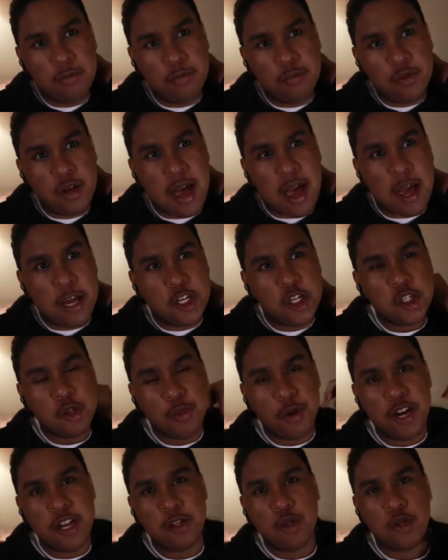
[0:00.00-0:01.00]
I just
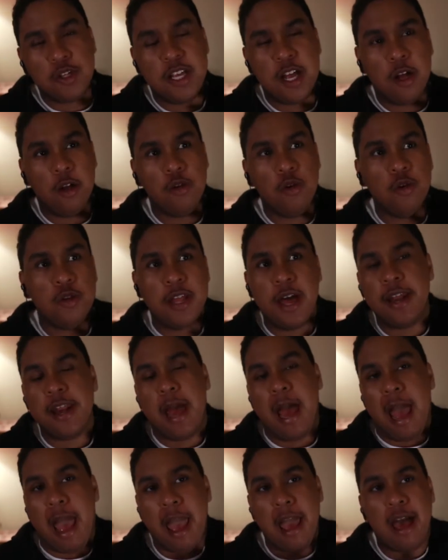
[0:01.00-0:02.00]
wanted to tell you that
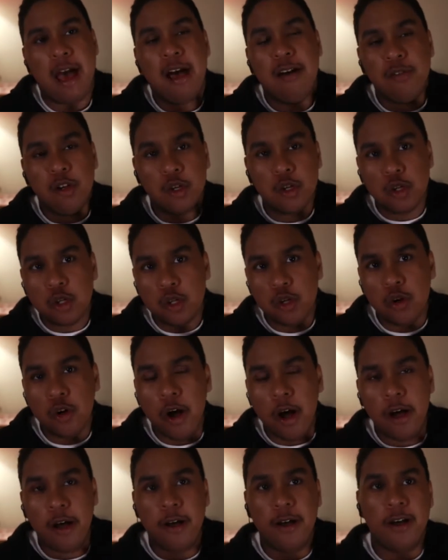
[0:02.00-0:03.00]
I have also
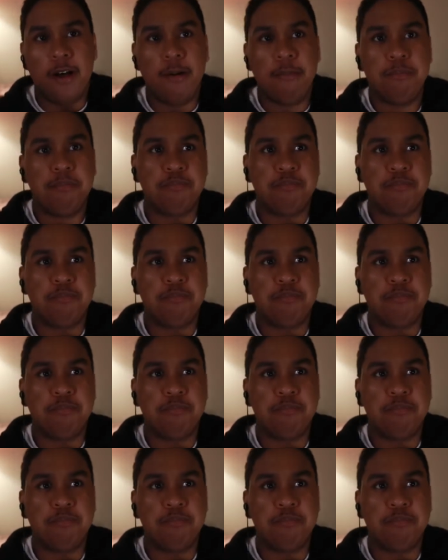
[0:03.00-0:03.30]
a